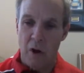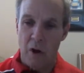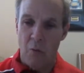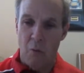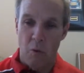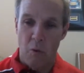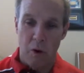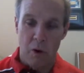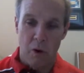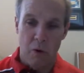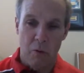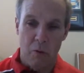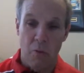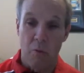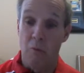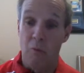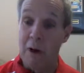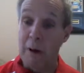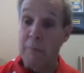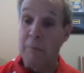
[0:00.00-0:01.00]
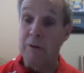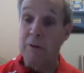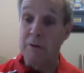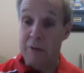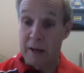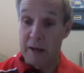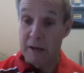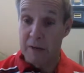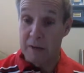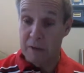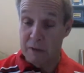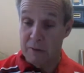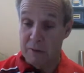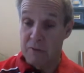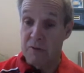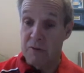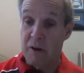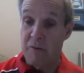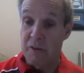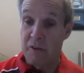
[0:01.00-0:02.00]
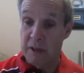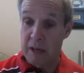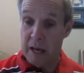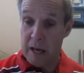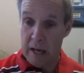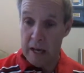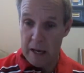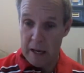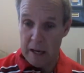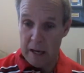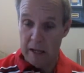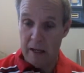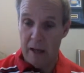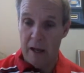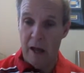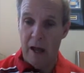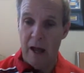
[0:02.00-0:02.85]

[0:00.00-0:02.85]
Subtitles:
were representatives of the king